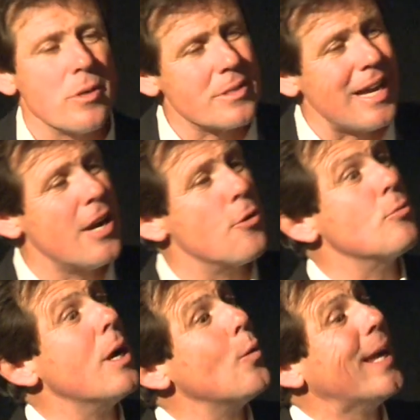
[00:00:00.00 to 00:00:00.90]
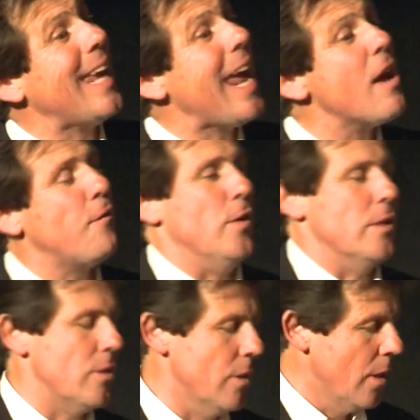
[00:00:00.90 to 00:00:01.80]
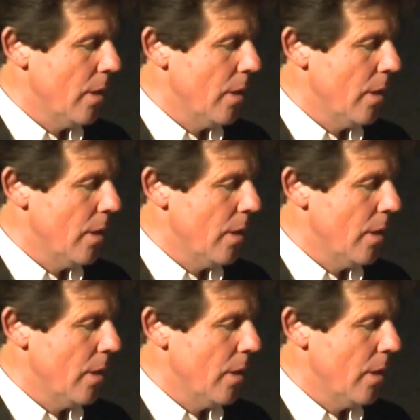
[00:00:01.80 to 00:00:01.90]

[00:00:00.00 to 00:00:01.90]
was a heroic effort